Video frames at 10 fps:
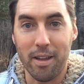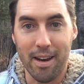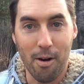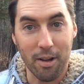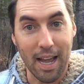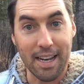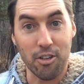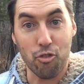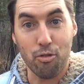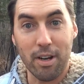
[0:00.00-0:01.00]
It kind
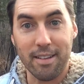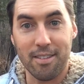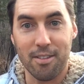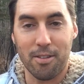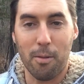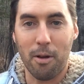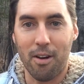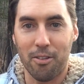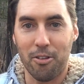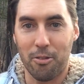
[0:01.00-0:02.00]
of tricks the
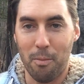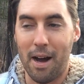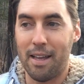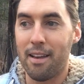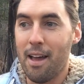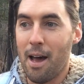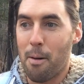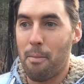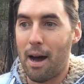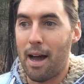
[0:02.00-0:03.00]
subconscious mind
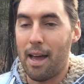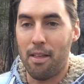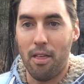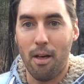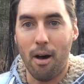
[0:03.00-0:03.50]
by